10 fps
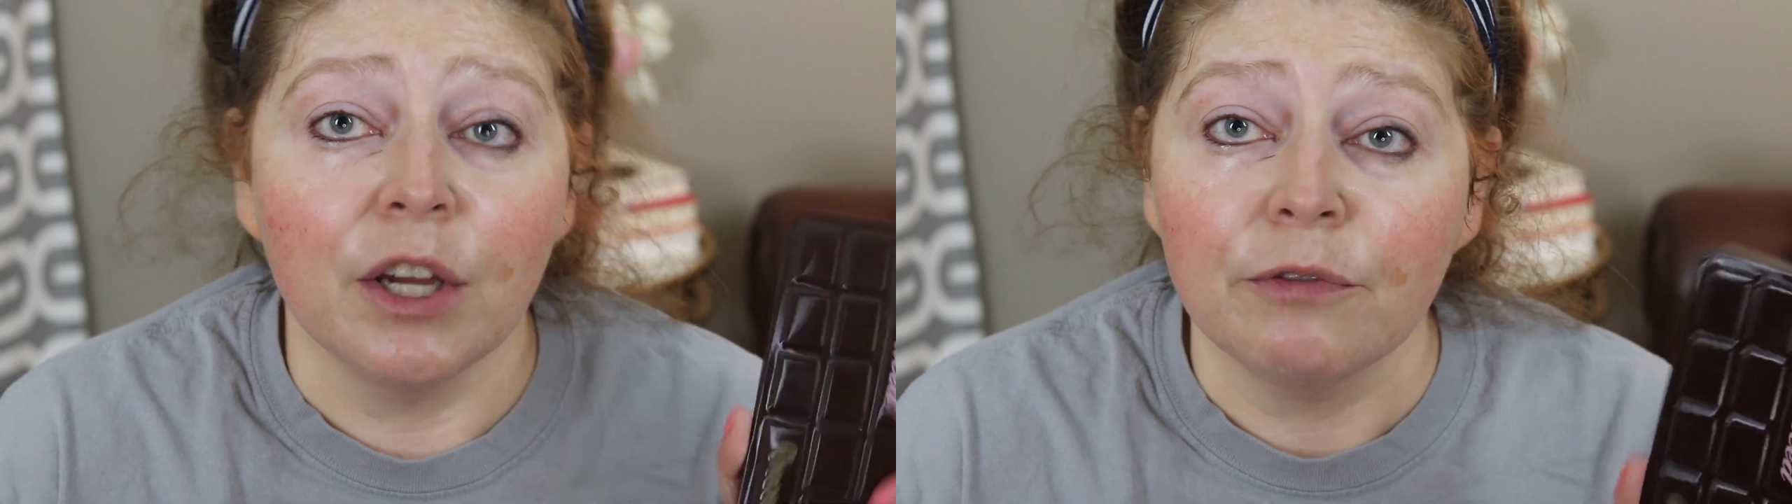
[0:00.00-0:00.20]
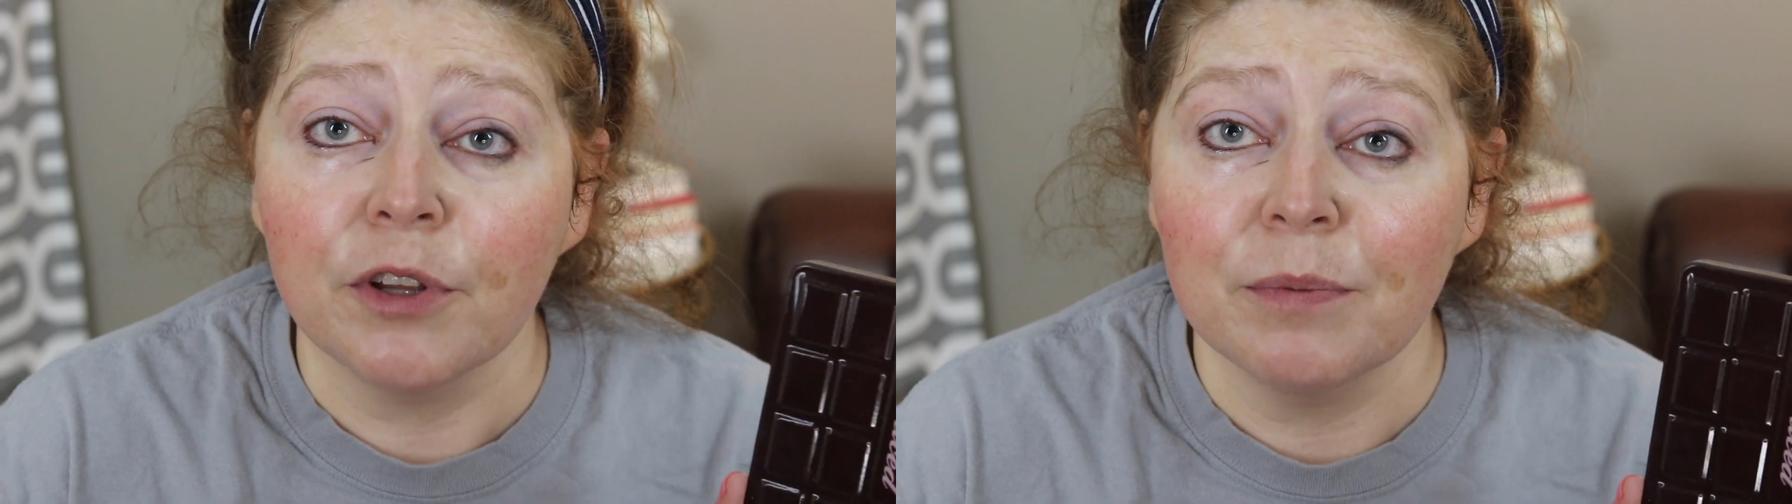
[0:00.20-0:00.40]

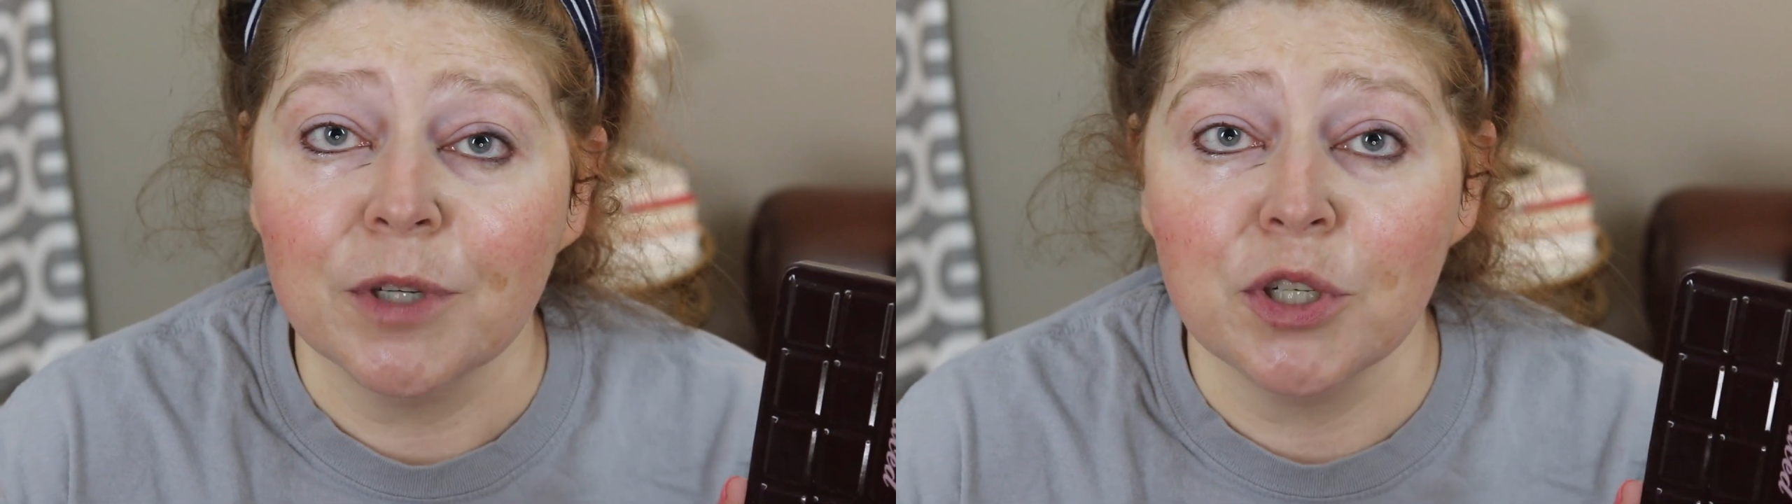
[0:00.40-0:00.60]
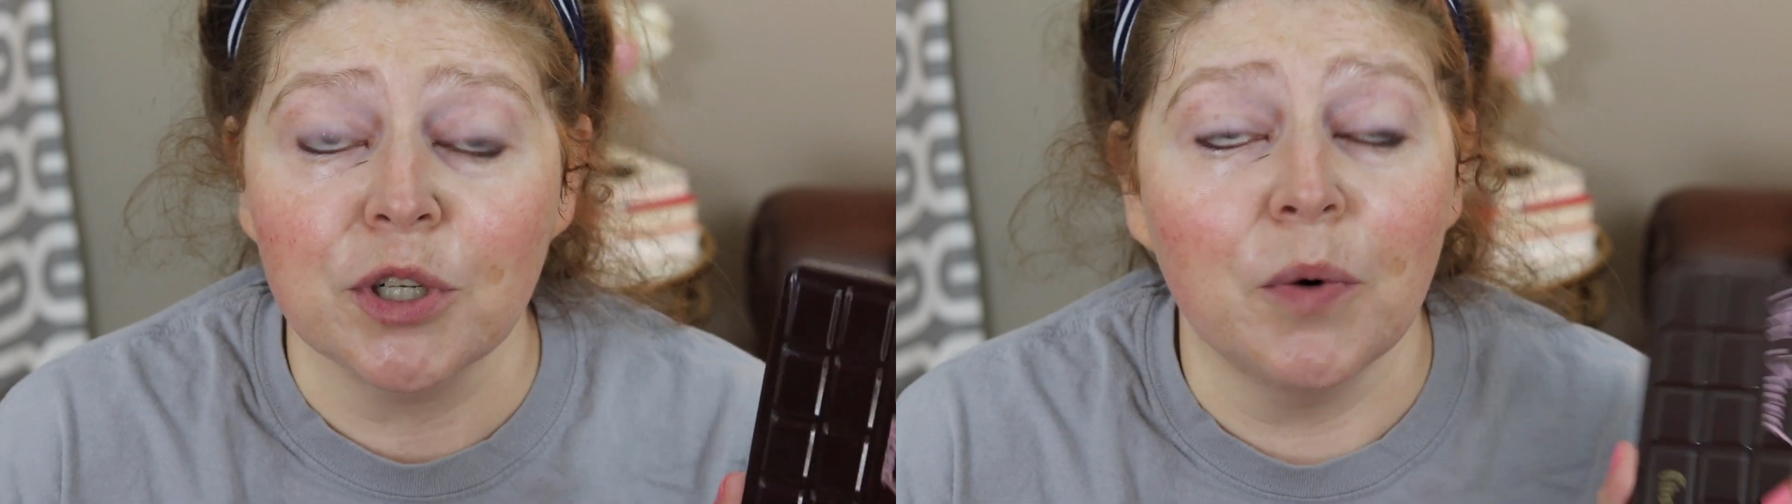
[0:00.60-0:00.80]
good for the
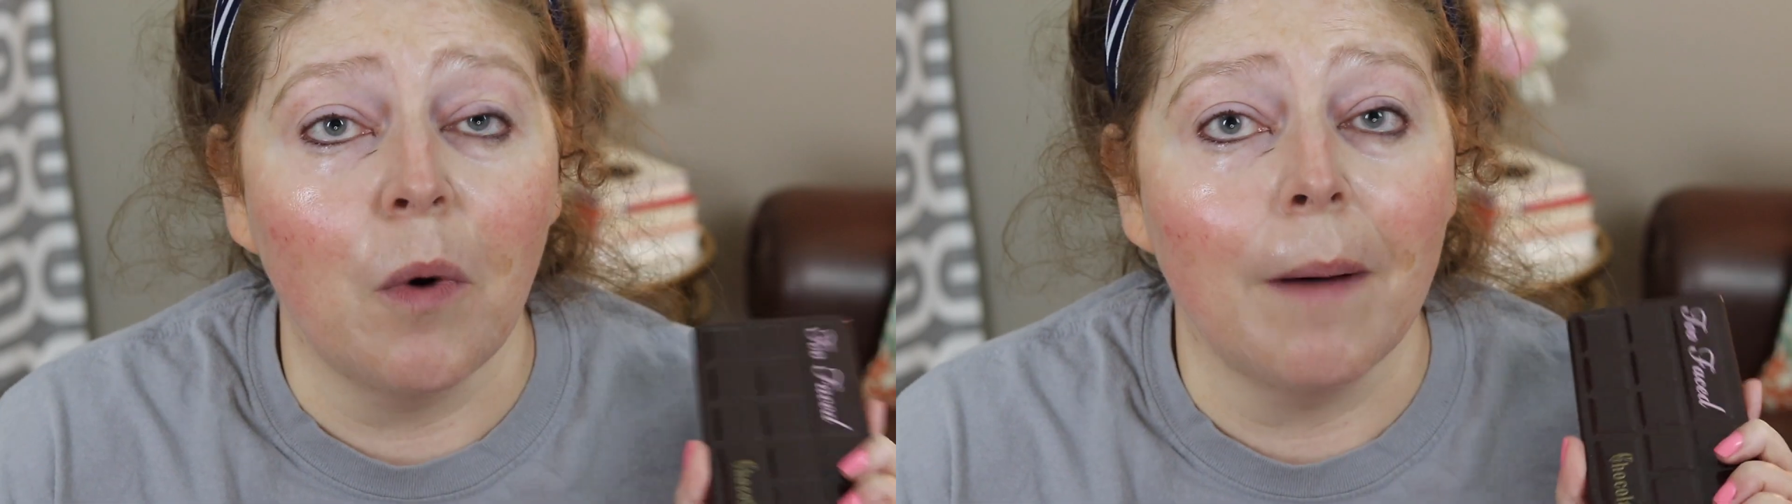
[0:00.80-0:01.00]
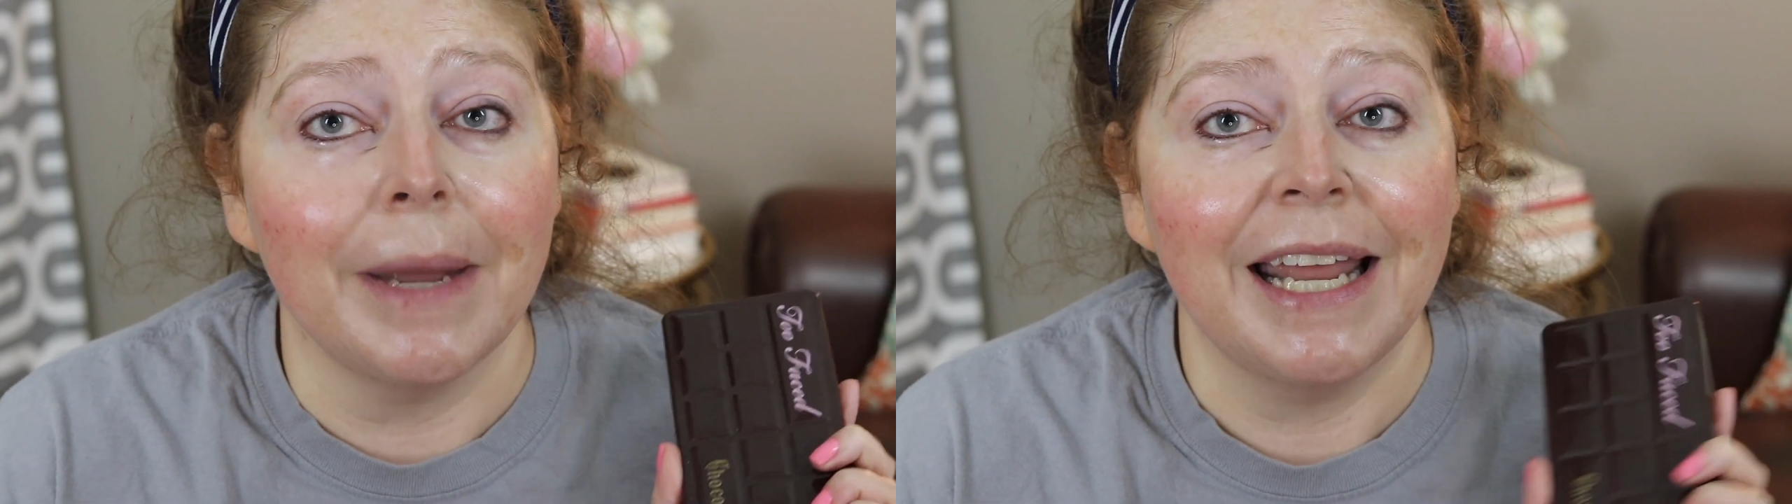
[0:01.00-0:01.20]
mature
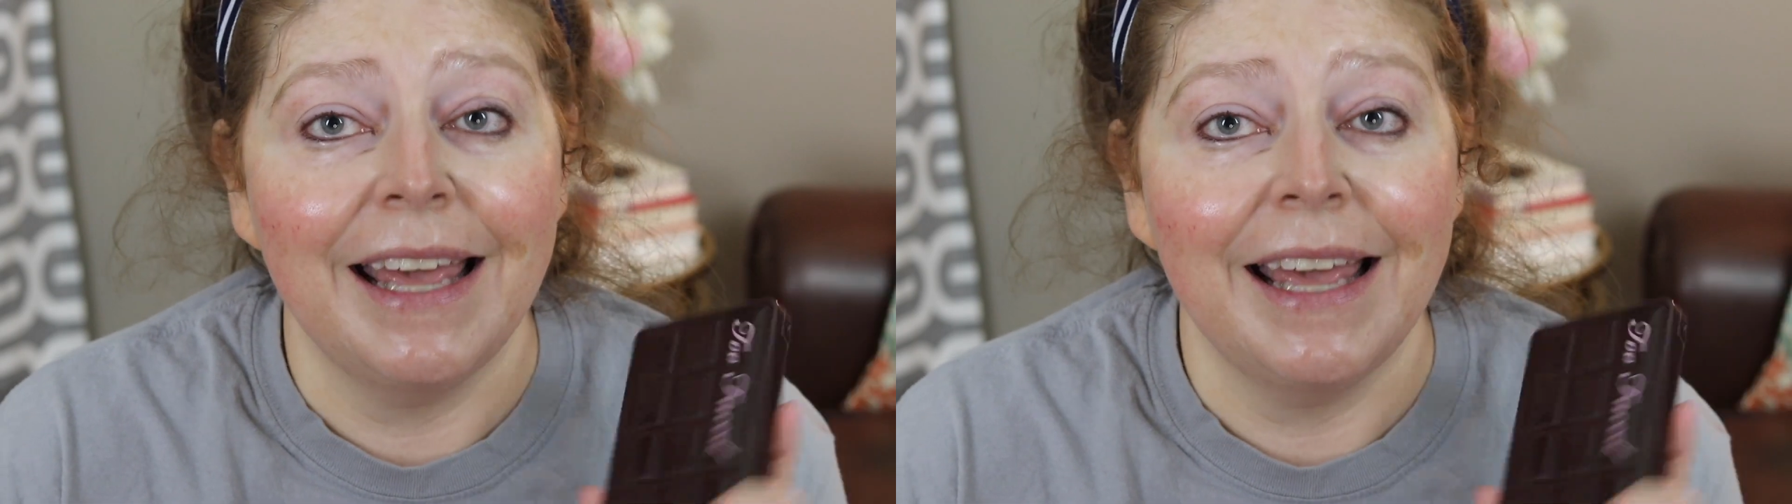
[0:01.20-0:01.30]
woman,